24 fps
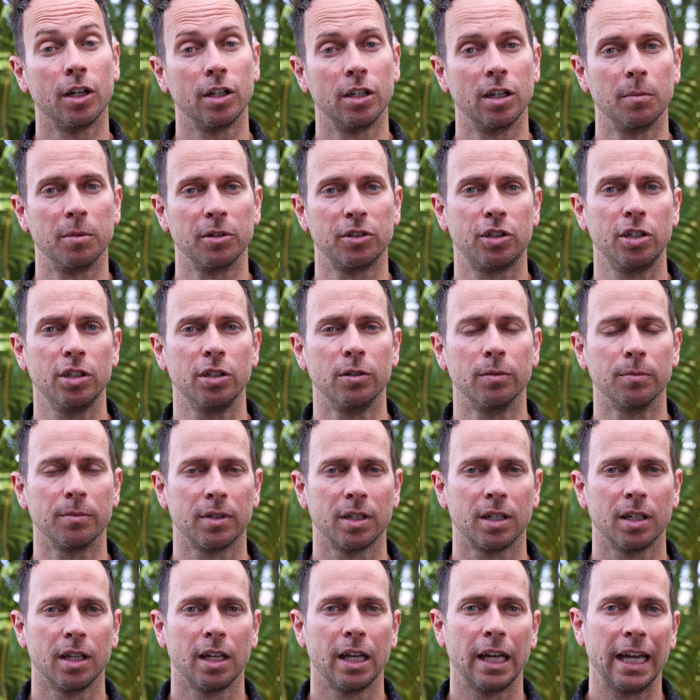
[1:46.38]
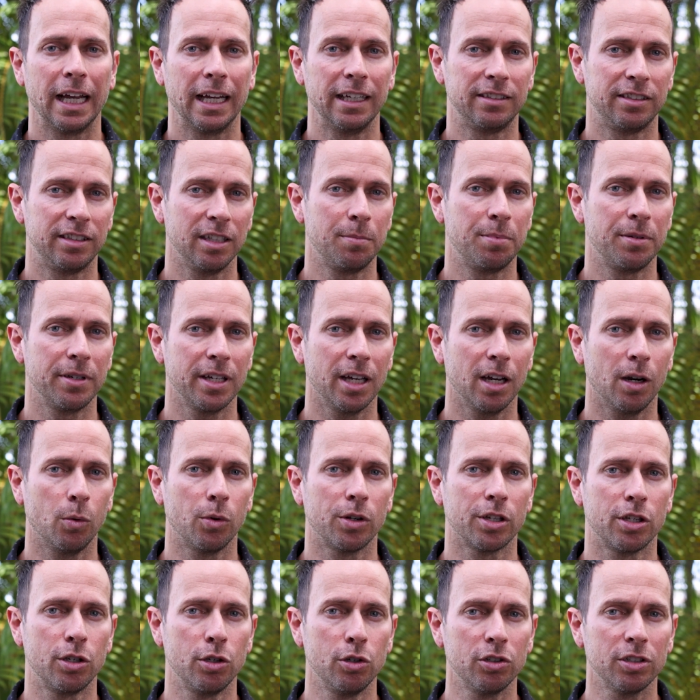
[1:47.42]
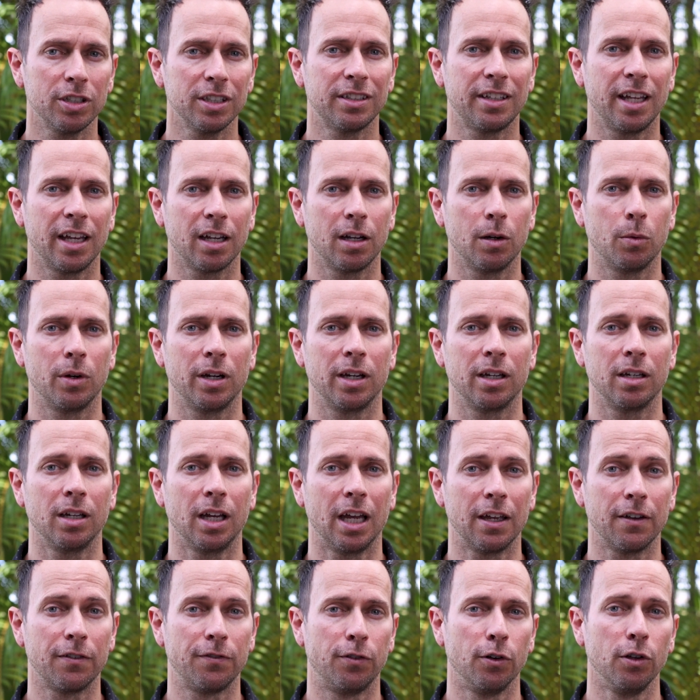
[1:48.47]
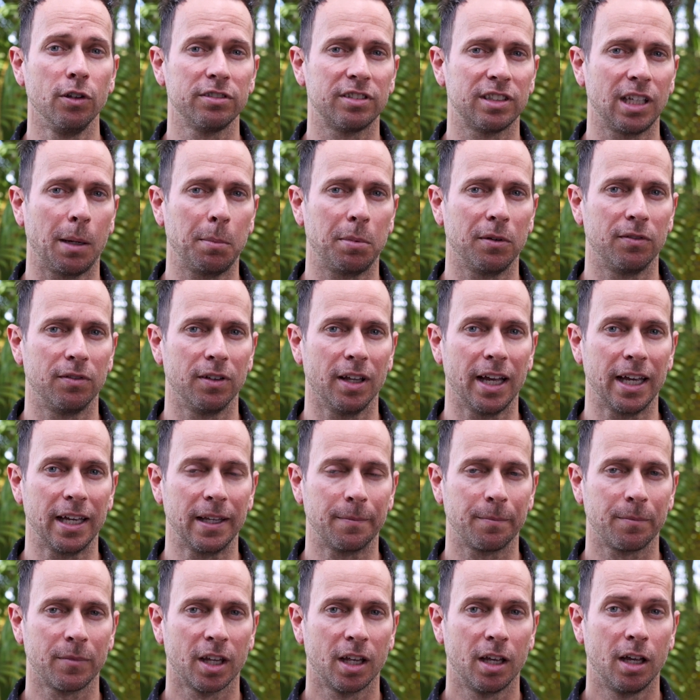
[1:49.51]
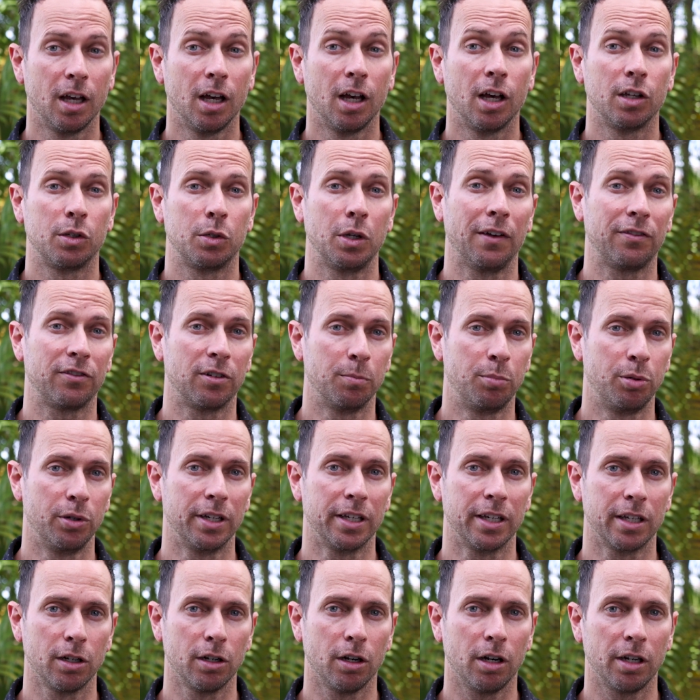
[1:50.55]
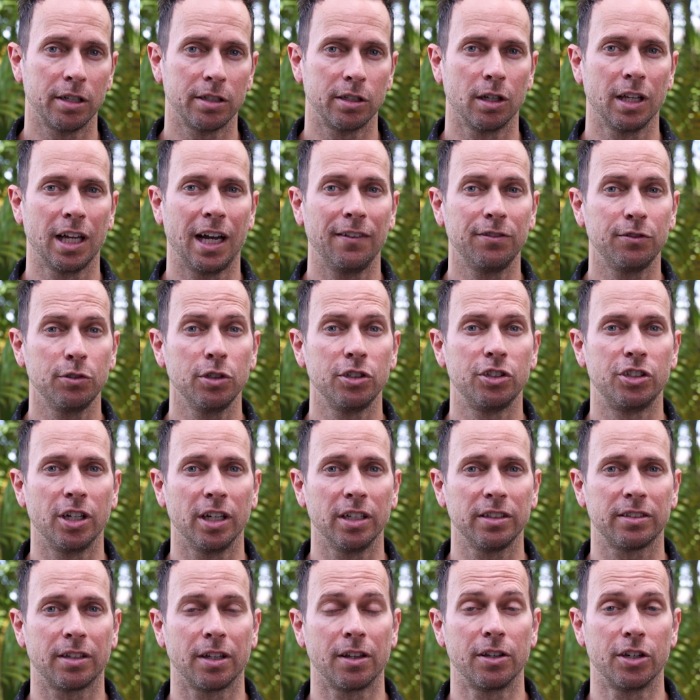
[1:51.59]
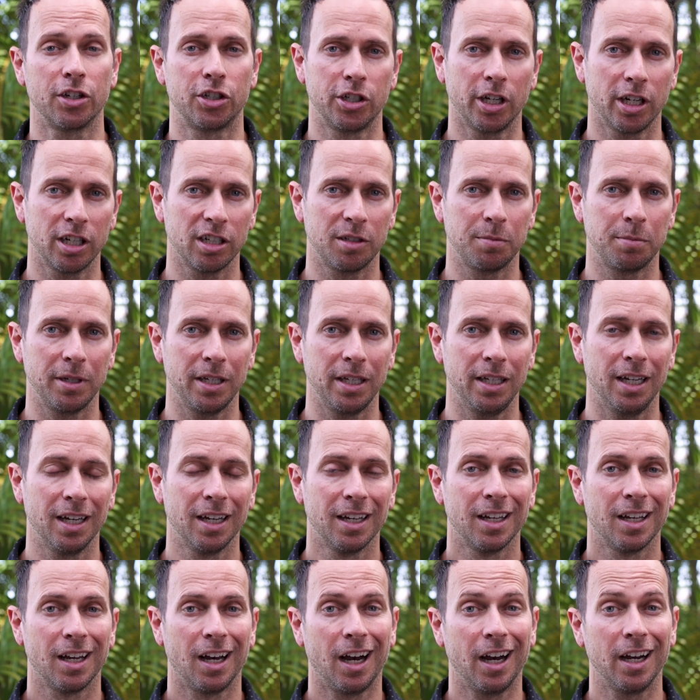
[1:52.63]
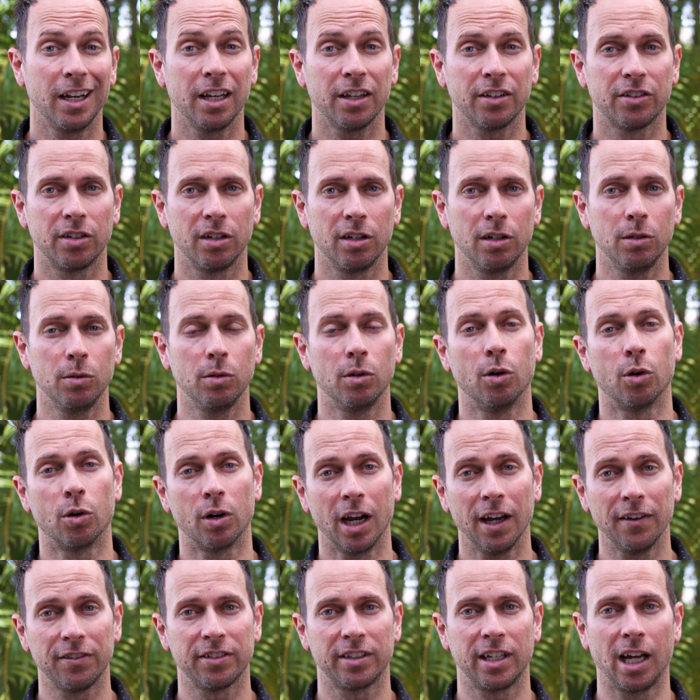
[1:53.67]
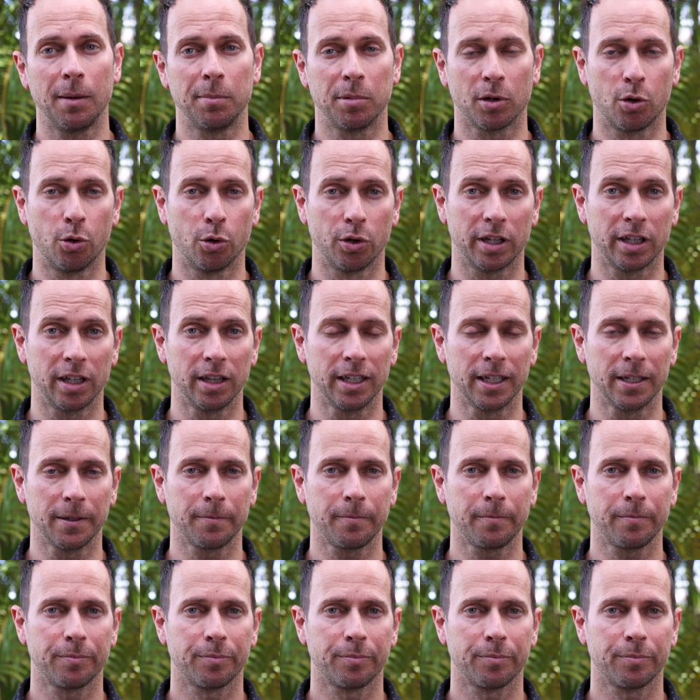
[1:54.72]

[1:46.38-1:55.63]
Number 2, a CPL will usually take away a full stop of light. So after putting it on, you'll have to adjust the shutter speed, ISO, or f-stop accordingly.